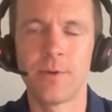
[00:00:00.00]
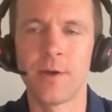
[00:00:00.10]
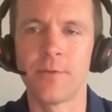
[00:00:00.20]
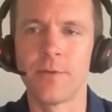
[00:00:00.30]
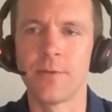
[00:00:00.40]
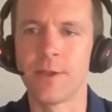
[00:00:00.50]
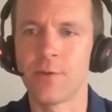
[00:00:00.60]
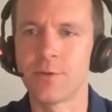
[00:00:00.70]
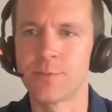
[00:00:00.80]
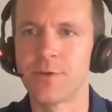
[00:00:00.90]
Uh, the
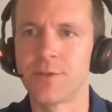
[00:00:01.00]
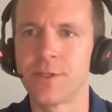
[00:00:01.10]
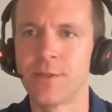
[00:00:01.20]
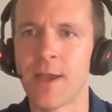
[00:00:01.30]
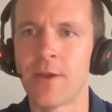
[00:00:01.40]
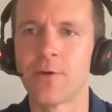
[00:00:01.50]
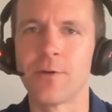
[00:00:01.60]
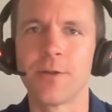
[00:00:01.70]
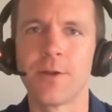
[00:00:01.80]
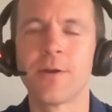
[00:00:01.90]
link was posted in that
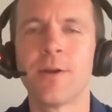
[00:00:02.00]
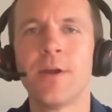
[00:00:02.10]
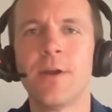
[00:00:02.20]
earlier.